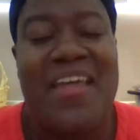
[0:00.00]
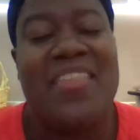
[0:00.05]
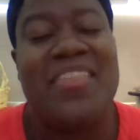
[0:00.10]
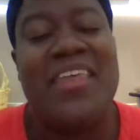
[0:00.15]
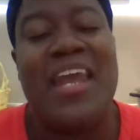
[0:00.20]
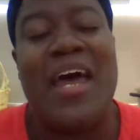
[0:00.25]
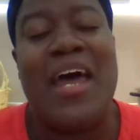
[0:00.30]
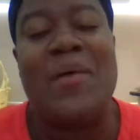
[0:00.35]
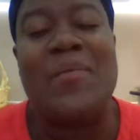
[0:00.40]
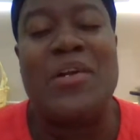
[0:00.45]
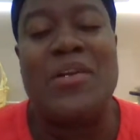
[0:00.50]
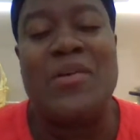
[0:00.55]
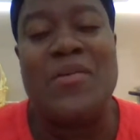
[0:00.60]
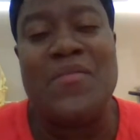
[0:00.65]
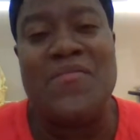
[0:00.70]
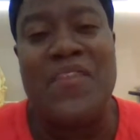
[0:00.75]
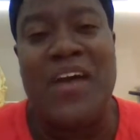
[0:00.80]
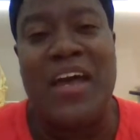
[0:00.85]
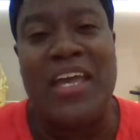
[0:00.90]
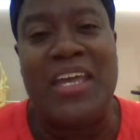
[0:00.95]
then I want to
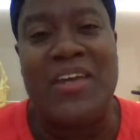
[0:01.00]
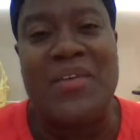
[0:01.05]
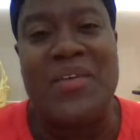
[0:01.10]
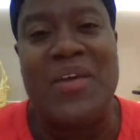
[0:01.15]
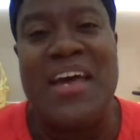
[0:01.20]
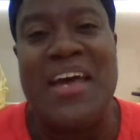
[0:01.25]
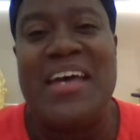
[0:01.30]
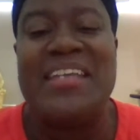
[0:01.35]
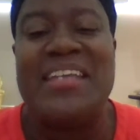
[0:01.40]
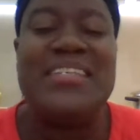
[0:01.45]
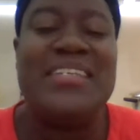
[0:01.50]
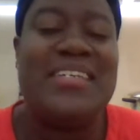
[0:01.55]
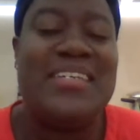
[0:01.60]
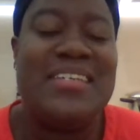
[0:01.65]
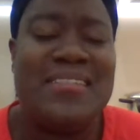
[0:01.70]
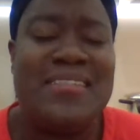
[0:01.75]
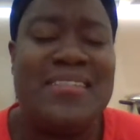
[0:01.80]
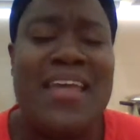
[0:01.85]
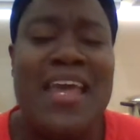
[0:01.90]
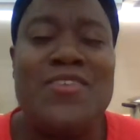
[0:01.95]
invite you
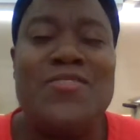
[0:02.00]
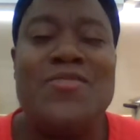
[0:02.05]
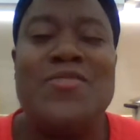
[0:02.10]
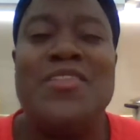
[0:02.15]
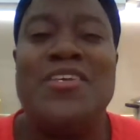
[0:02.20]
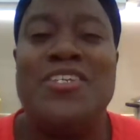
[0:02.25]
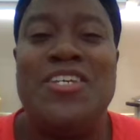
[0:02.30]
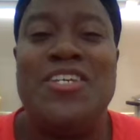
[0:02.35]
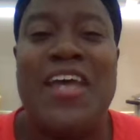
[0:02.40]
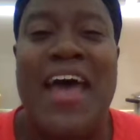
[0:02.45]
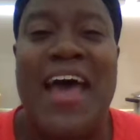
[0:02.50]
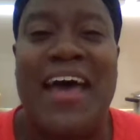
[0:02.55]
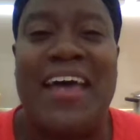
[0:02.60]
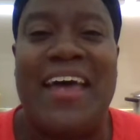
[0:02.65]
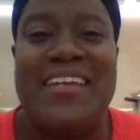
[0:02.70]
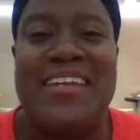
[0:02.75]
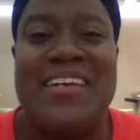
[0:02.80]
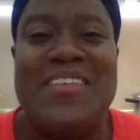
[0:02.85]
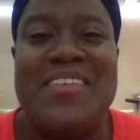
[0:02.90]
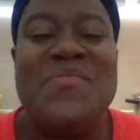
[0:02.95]
to schedule a chat
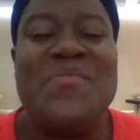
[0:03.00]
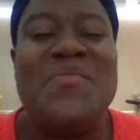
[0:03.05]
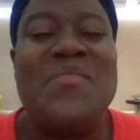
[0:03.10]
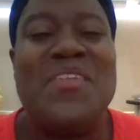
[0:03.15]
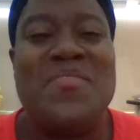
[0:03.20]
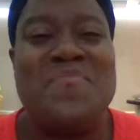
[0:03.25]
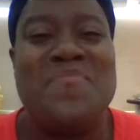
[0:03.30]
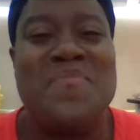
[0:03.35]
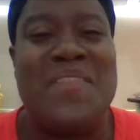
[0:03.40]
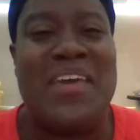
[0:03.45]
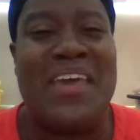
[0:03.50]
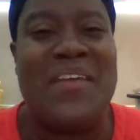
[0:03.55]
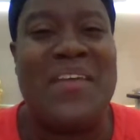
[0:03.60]
with me.